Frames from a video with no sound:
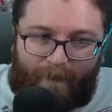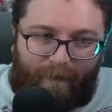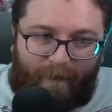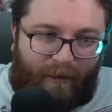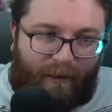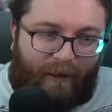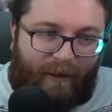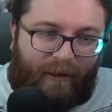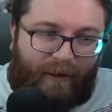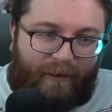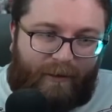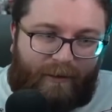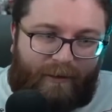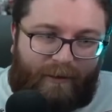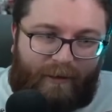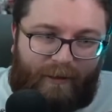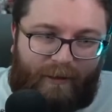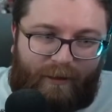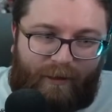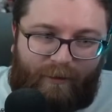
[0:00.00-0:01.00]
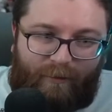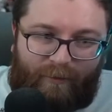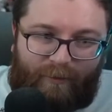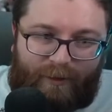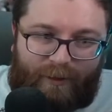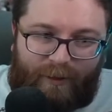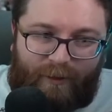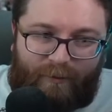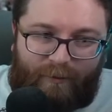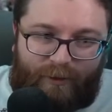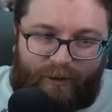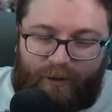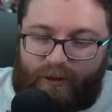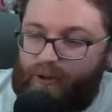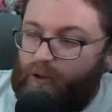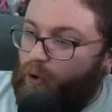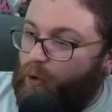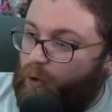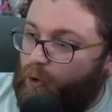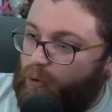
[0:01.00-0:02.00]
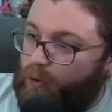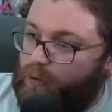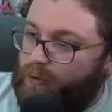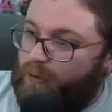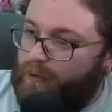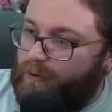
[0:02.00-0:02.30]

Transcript: it was just old,